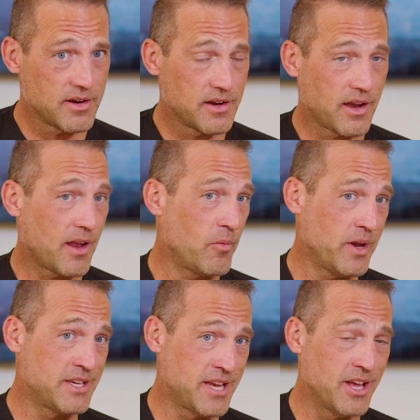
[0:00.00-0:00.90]
And we
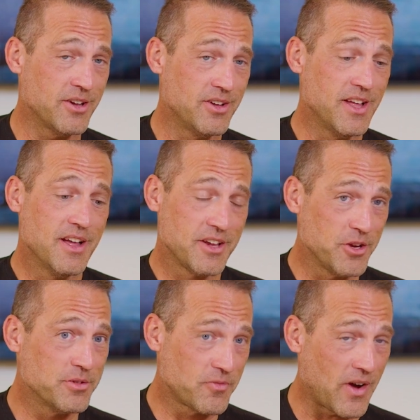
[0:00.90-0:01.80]
still
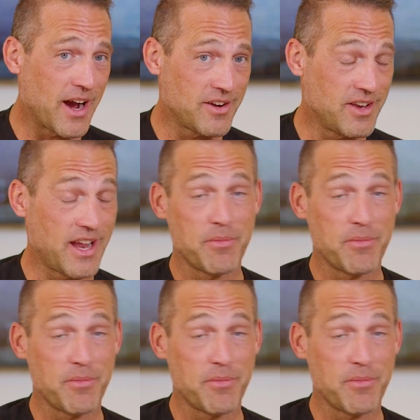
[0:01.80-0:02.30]
use fire today.